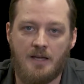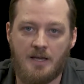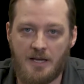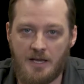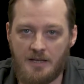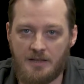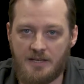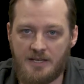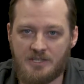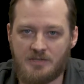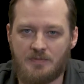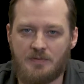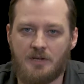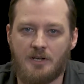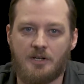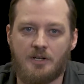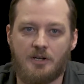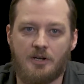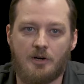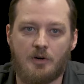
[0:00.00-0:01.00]
In this
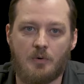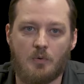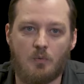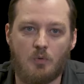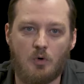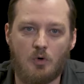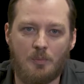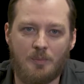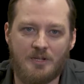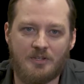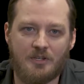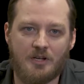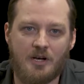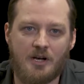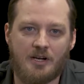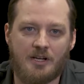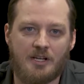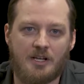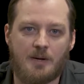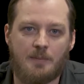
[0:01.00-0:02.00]
video, we'll be
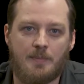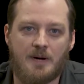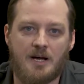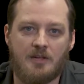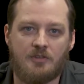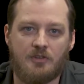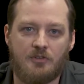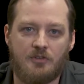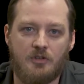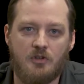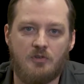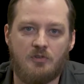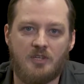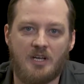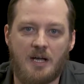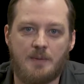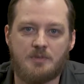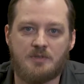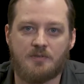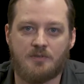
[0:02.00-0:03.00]
talking about the two
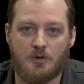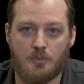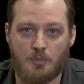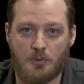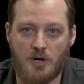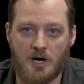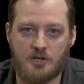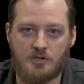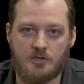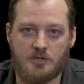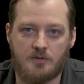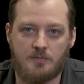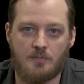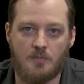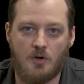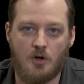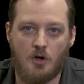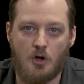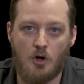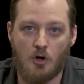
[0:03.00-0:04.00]
types of compression,
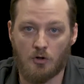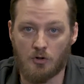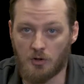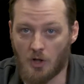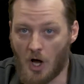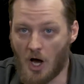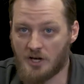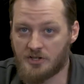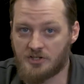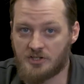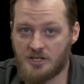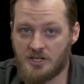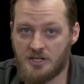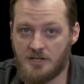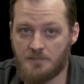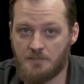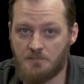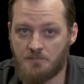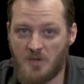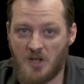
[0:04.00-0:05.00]

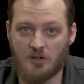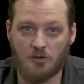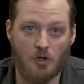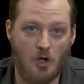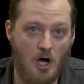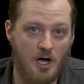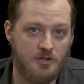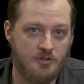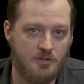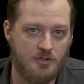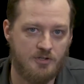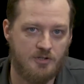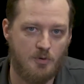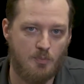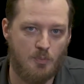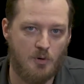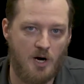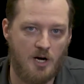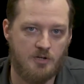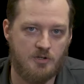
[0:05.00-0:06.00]
lossy and lossless
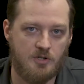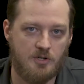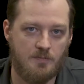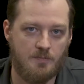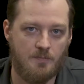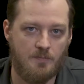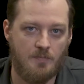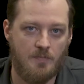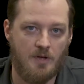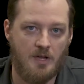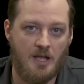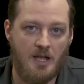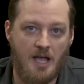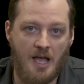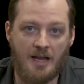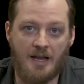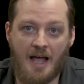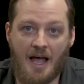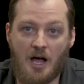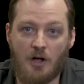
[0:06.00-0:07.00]
compression,
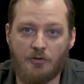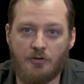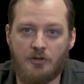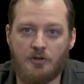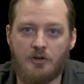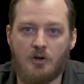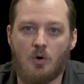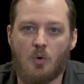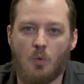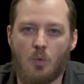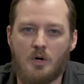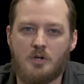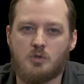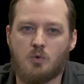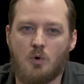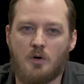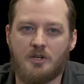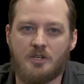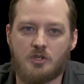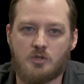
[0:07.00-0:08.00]
and how to know which
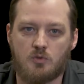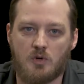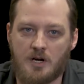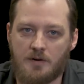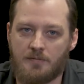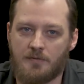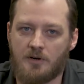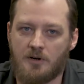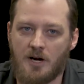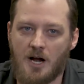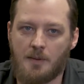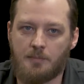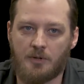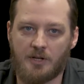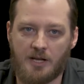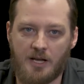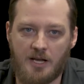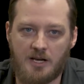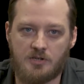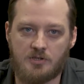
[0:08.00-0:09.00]
one is right for your
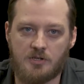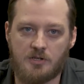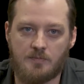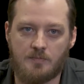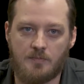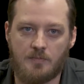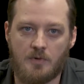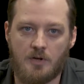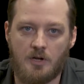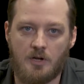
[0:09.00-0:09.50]
application.